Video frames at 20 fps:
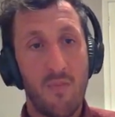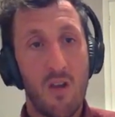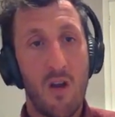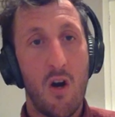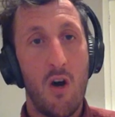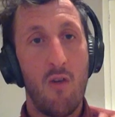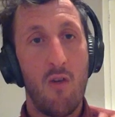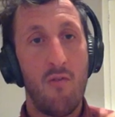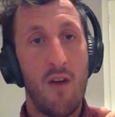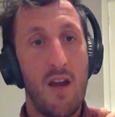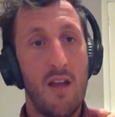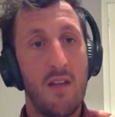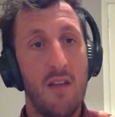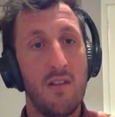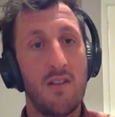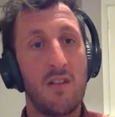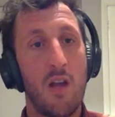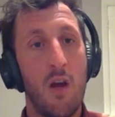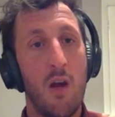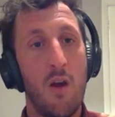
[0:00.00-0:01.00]
Alright,
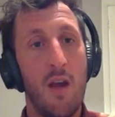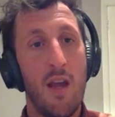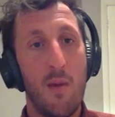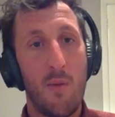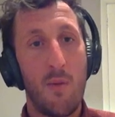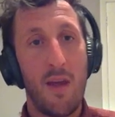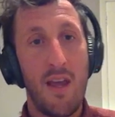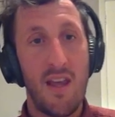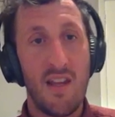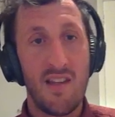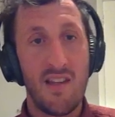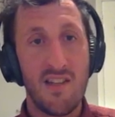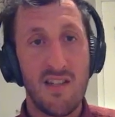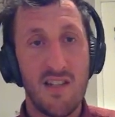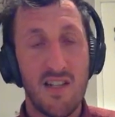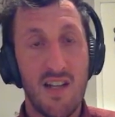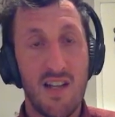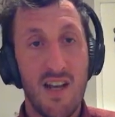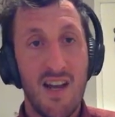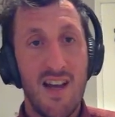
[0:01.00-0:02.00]
so here it is.